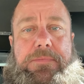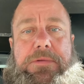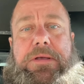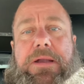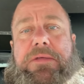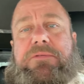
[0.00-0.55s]
You
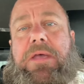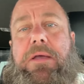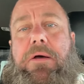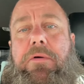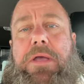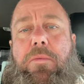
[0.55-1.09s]
got to say,
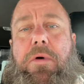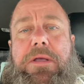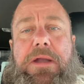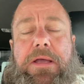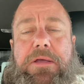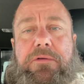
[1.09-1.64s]
okay, what
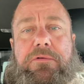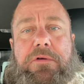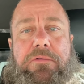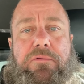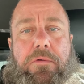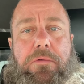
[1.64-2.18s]
can I
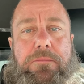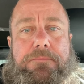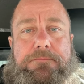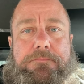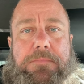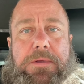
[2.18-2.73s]
control?
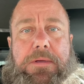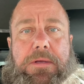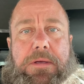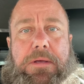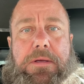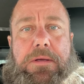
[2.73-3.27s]

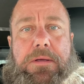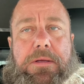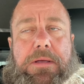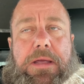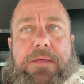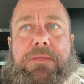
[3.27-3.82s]

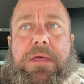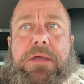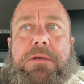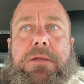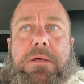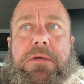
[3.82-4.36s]
And
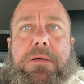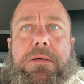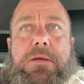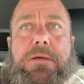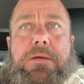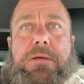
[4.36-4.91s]
then
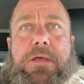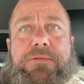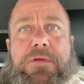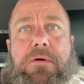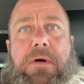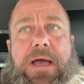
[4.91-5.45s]
if you
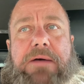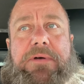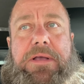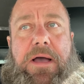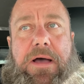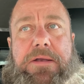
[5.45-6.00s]
don't have a
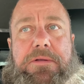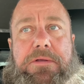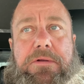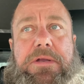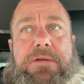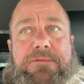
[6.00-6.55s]
God, you
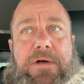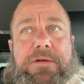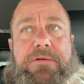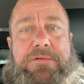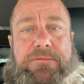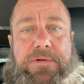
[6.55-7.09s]
need to find
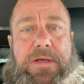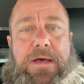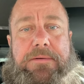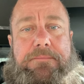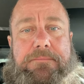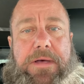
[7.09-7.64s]
yourself a God.
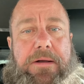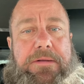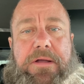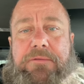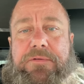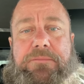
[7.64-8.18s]
I don't
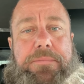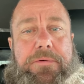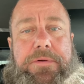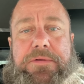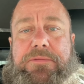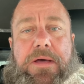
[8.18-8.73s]
care if it's
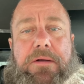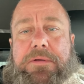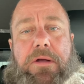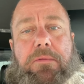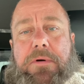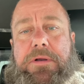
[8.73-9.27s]
Buddhist. I don't
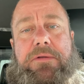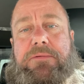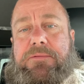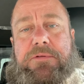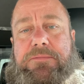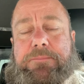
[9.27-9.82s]
care what it is
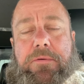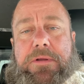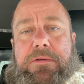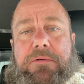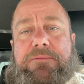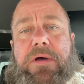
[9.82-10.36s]
at this point.
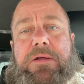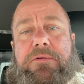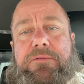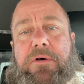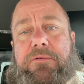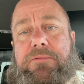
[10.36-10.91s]
You find
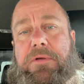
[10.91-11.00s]
yourself.